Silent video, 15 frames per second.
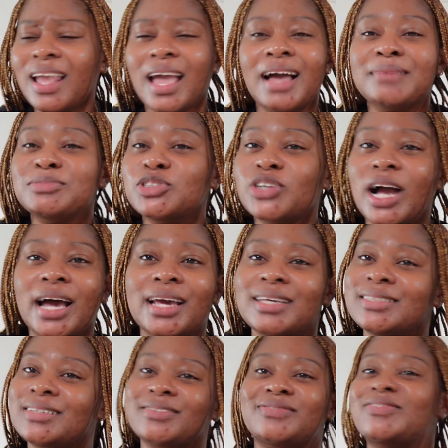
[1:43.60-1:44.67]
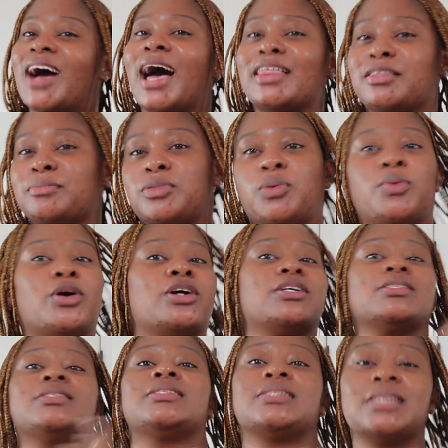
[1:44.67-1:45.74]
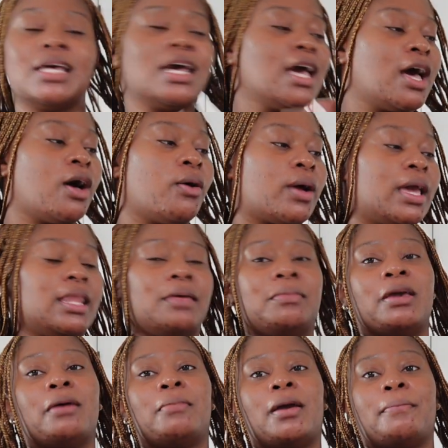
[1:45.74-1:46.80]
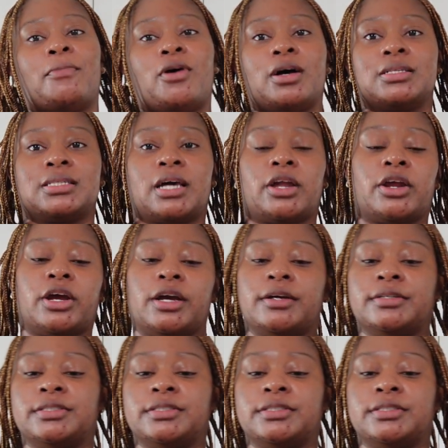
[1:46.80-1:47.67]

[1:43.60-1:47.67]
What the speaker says: I'm trying to fathom the words. Okay, let me get my box cutter.